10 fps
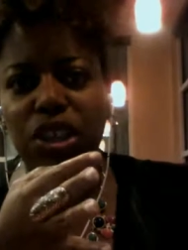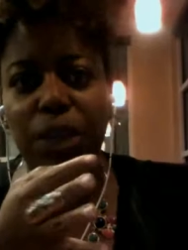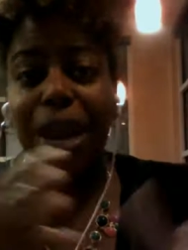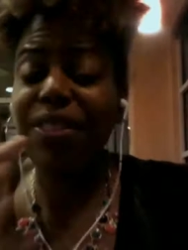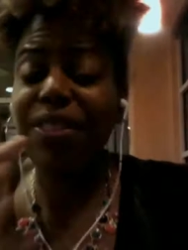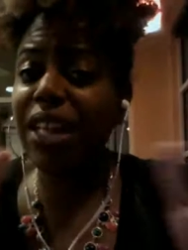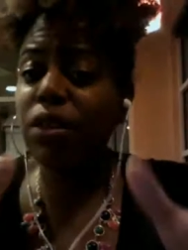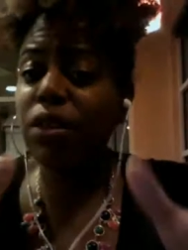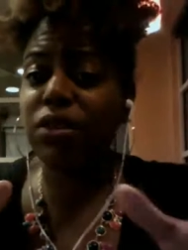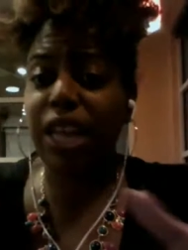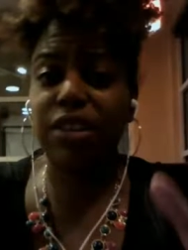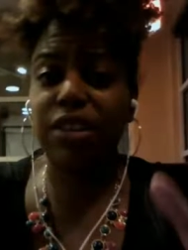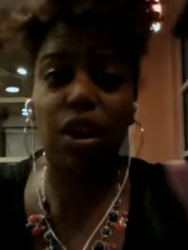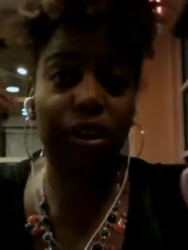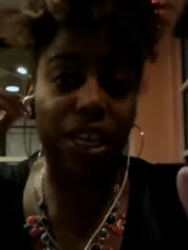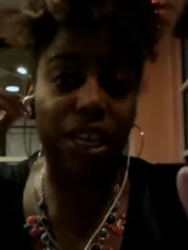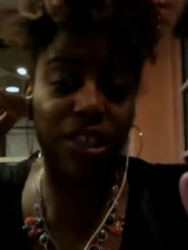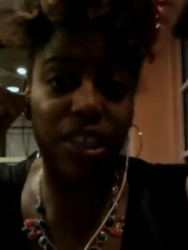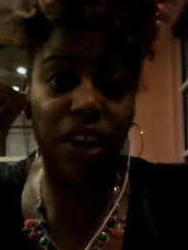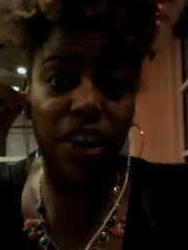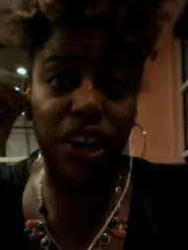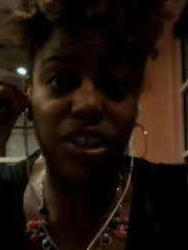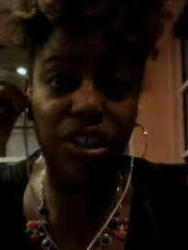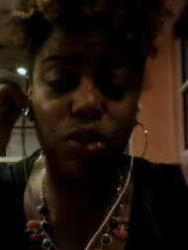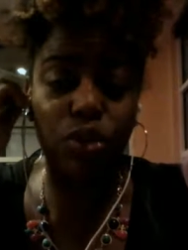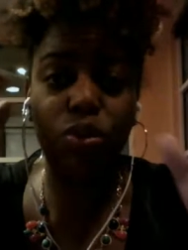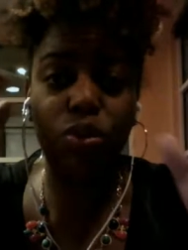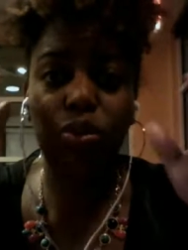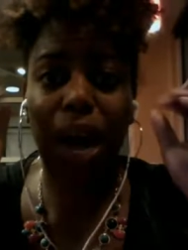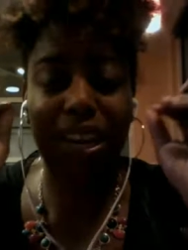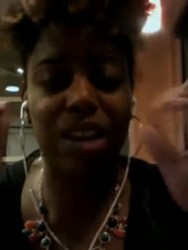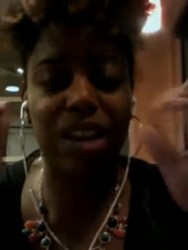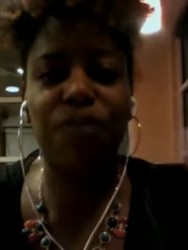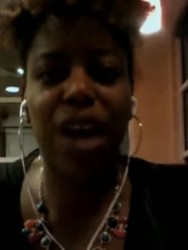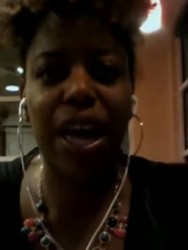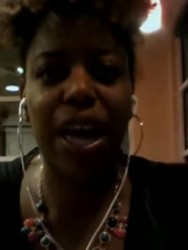Not that those things aren't necessary to identify,